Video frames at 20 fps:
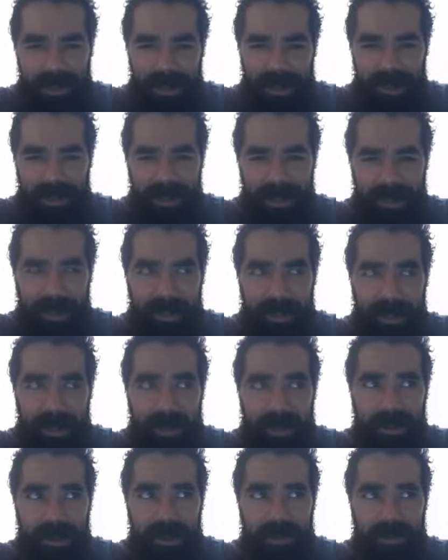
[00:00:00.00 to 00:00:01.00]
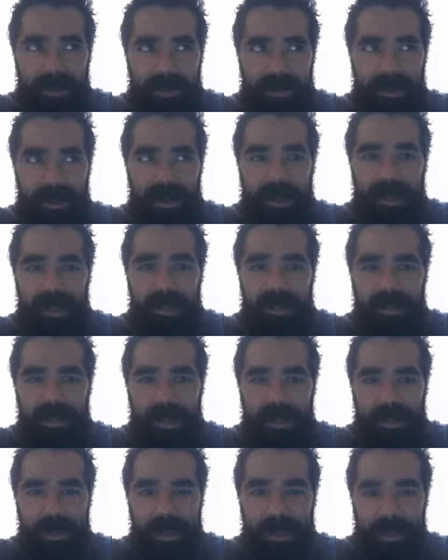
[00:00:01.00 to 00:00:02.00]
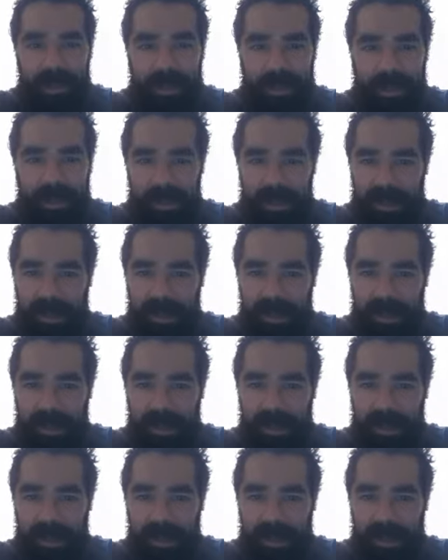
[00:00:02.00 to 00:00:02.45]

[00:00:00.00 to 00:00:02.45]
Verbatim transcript: I just left on the curb in fucking Tribeca.